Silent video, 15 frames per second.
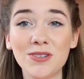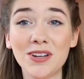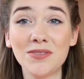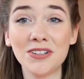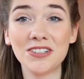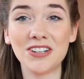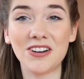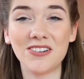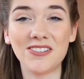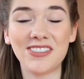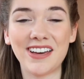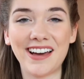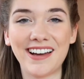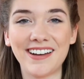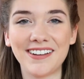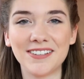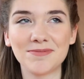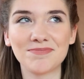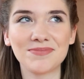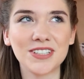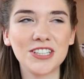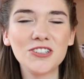you never know that
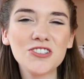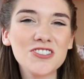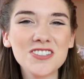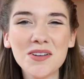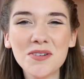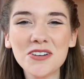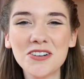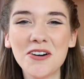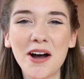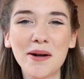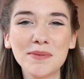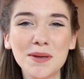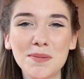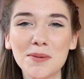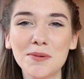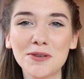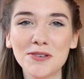you just never know how many people